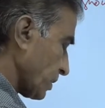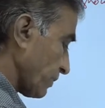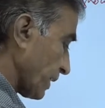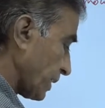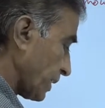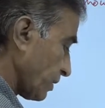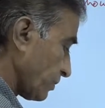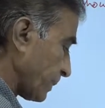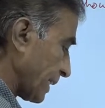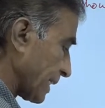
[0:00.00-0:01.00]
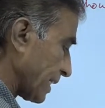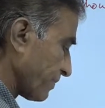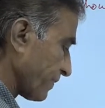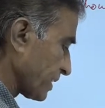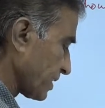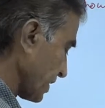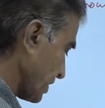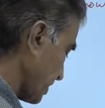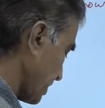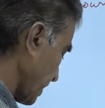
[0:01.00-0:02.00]
the value of magnetic flux
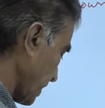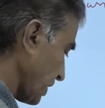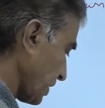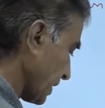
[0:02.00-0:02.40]
density